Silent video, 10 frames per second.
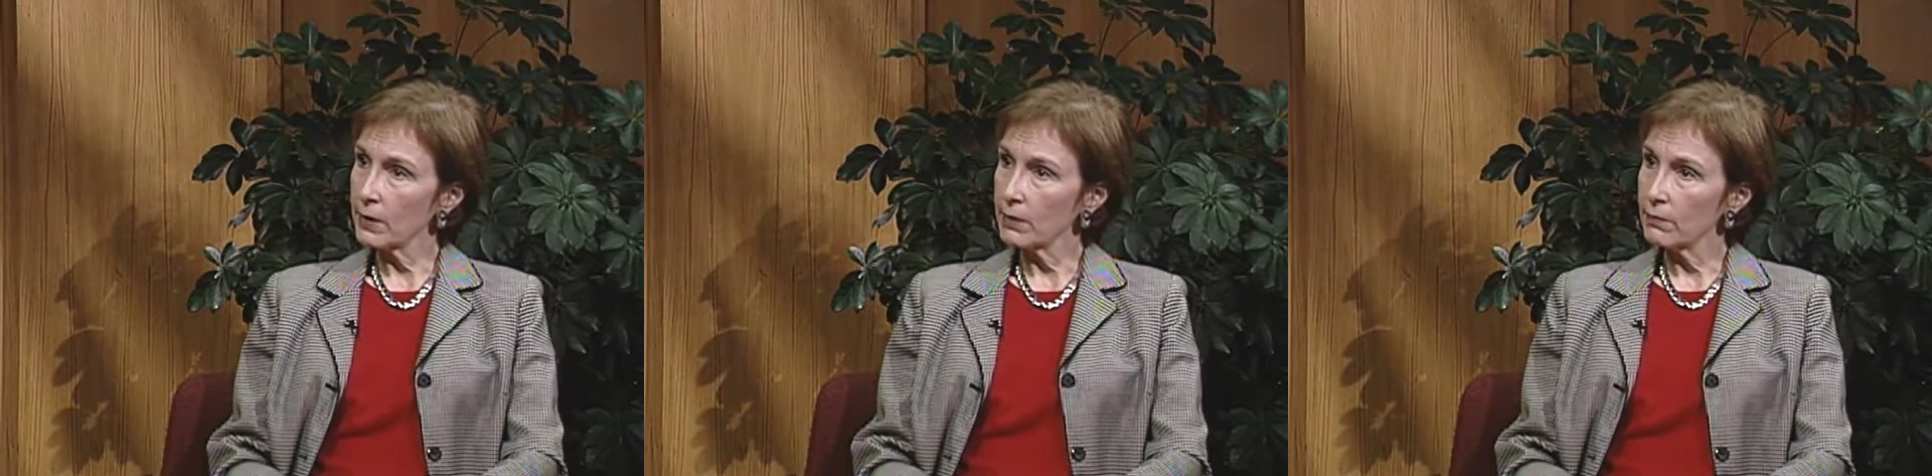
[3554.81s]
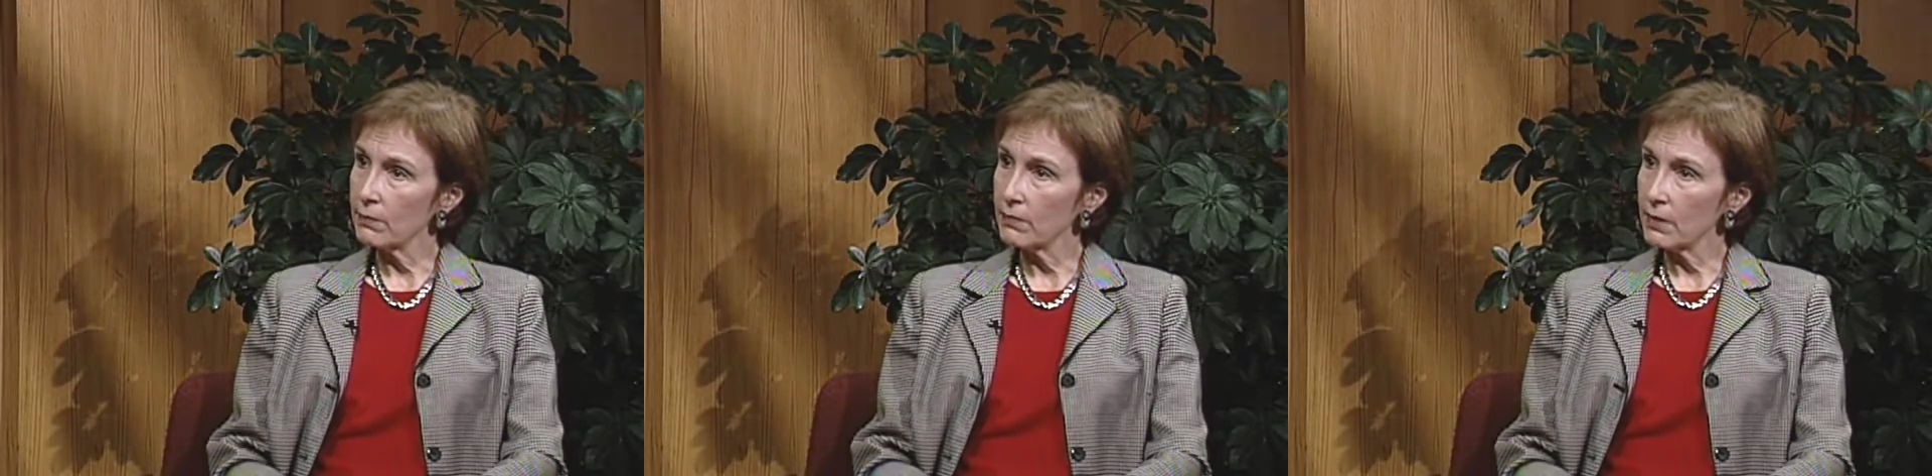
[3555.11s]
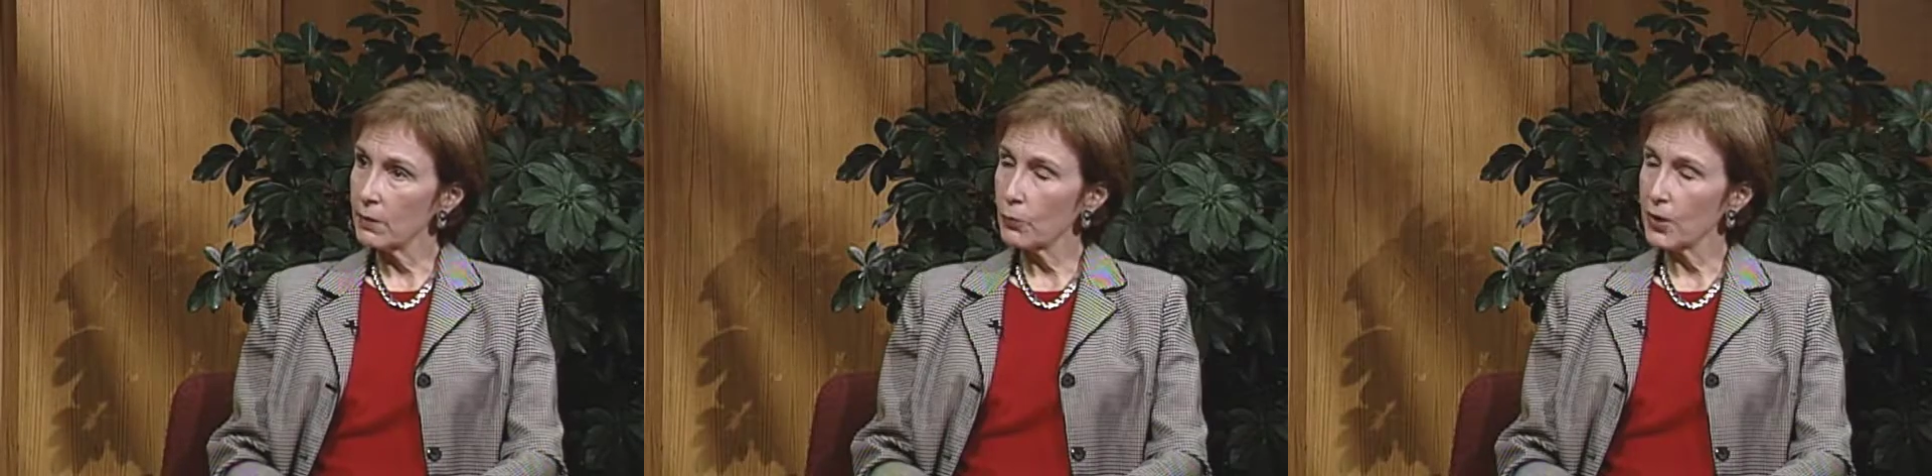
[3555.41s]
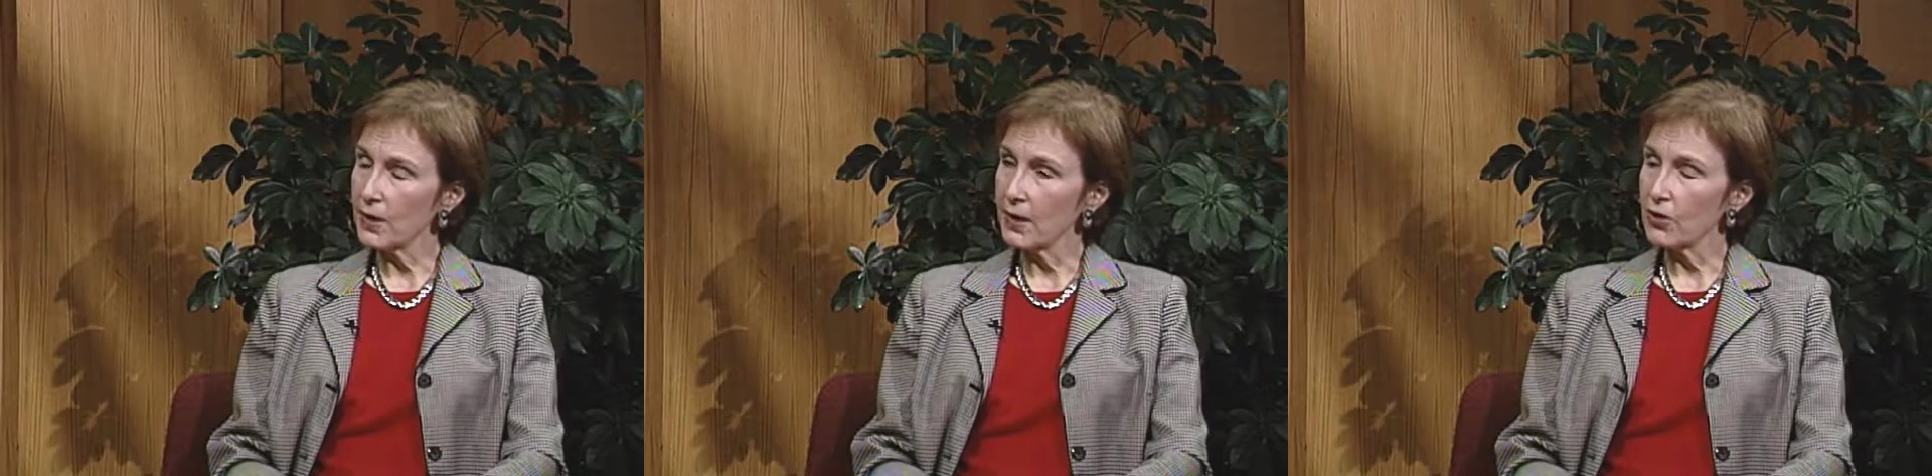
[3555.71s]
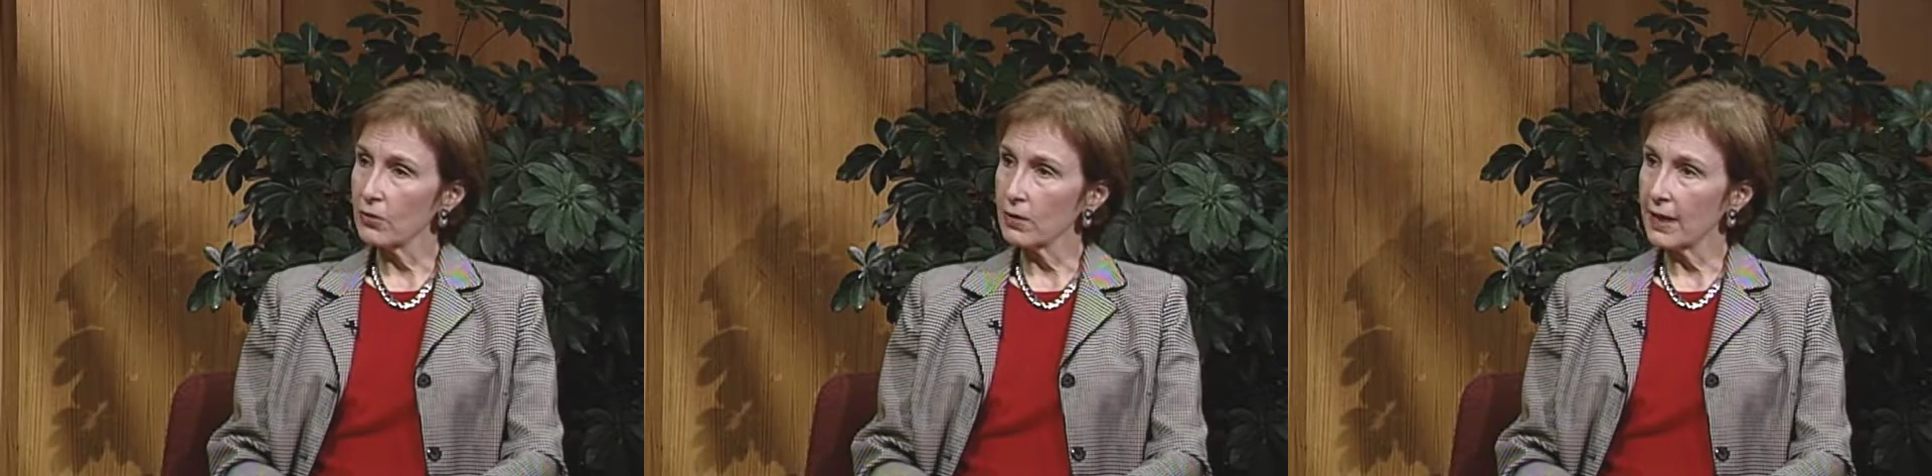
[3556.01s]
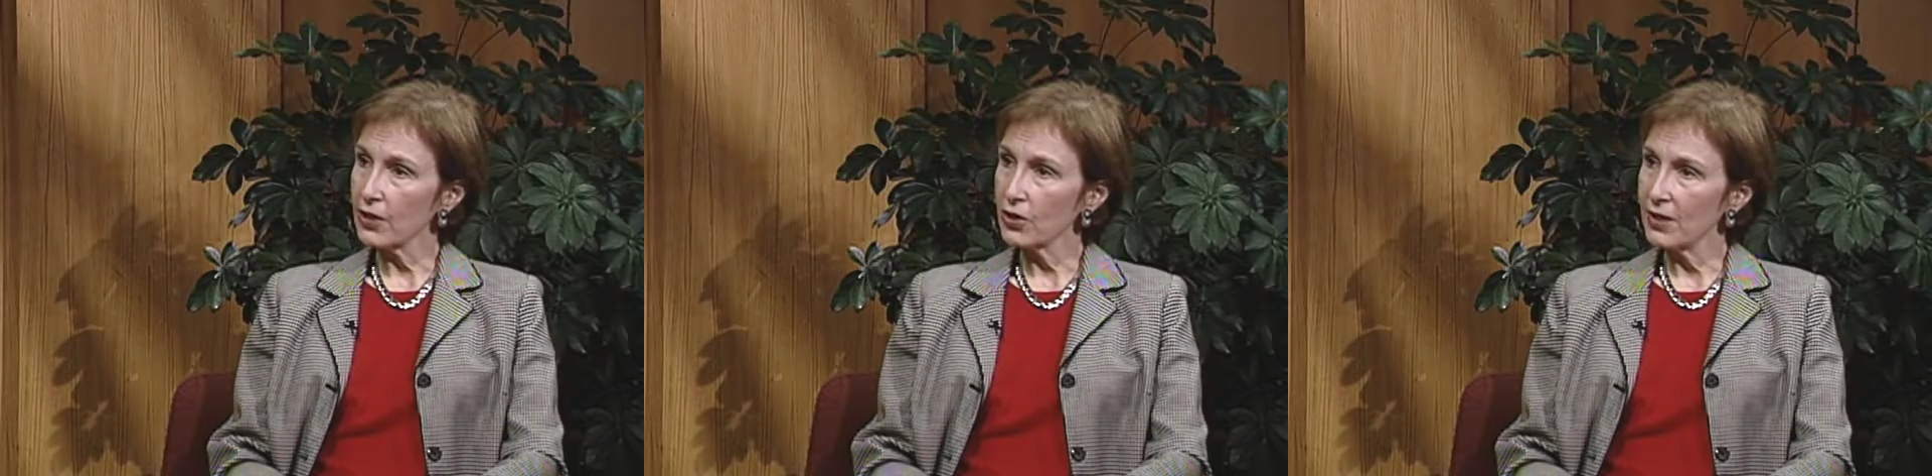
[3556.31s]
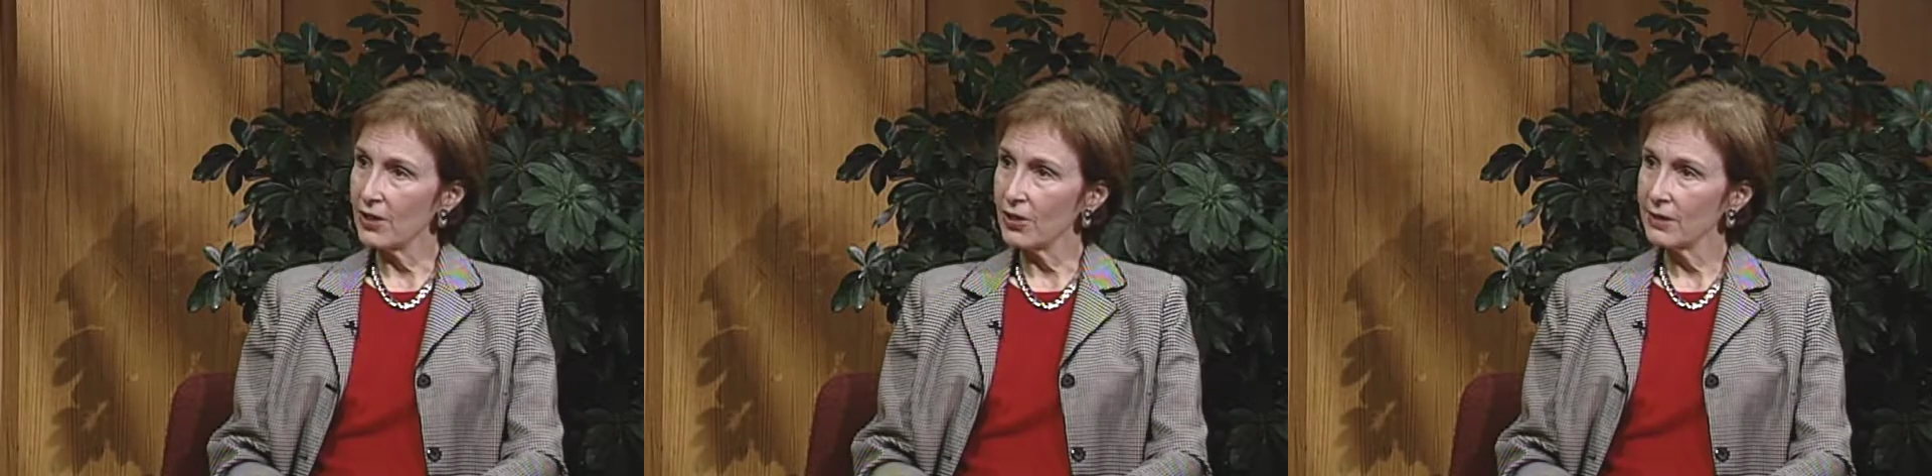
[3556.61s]
a presidential
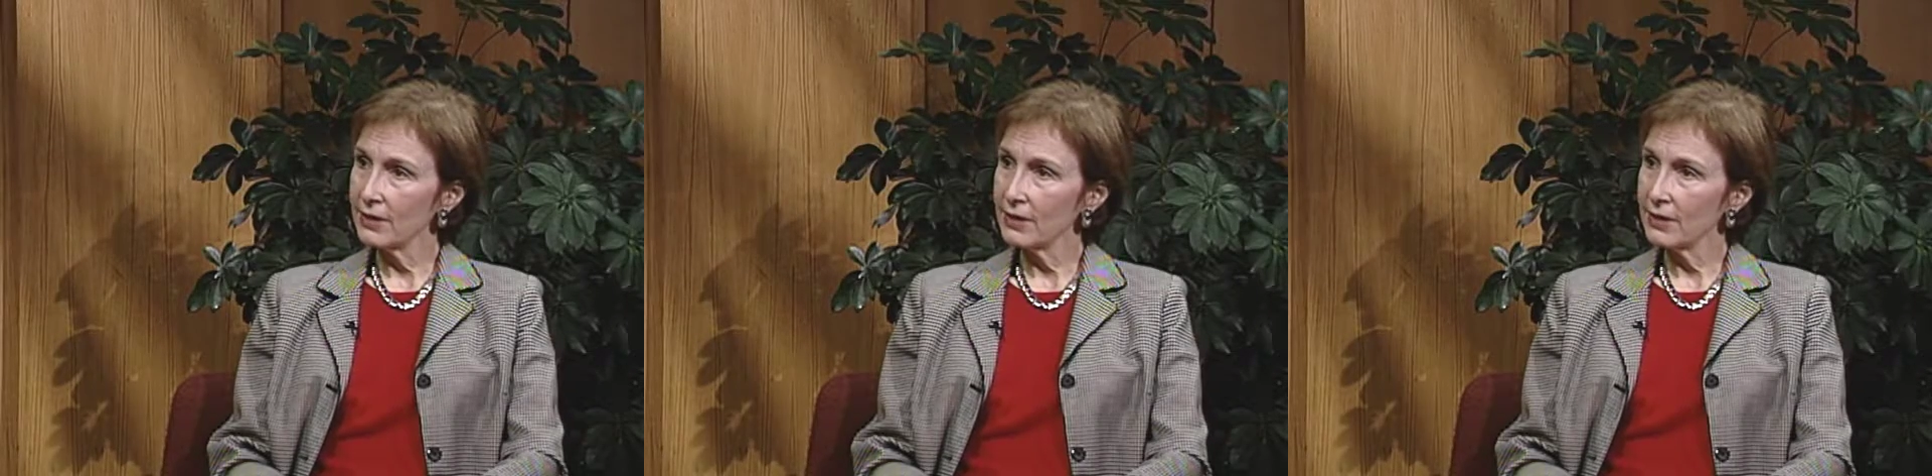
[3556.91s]
election year.